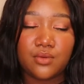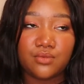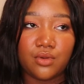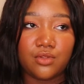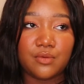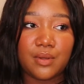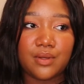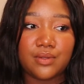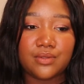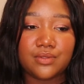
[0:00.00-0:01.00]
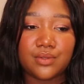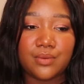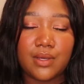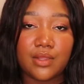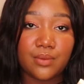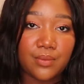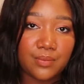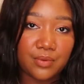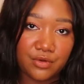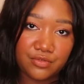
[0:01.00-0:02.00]
roller balls with
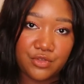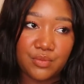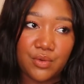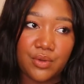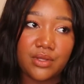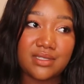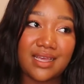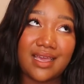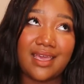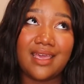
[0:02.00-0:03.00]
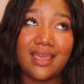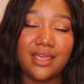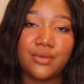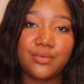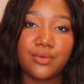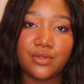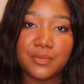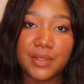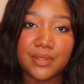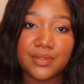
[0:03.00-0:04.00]
perfume oils. I hate roller
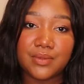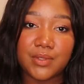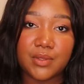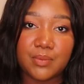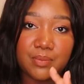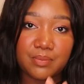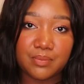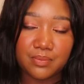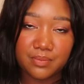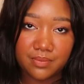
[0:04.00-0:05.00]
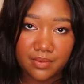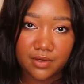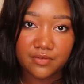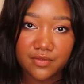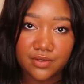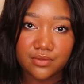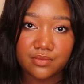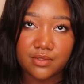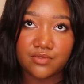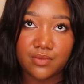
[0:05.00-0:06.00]
balls with
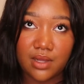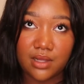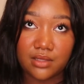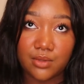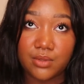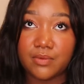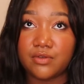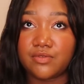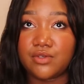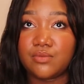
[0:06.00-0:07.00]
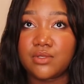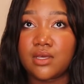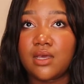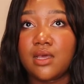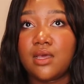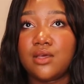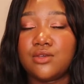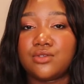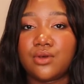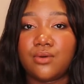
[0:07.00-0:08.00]
perfumes, liquid perfumes.
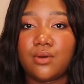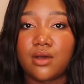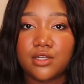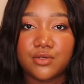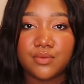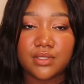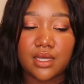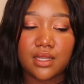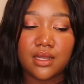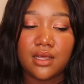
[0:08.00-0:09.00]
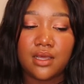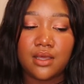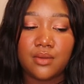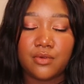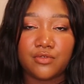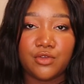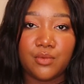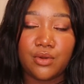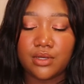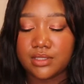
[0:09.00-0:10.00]
So 100%
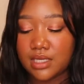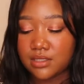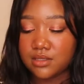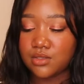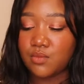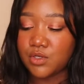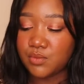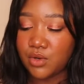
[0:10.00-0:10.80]
perfume oils, because it's so much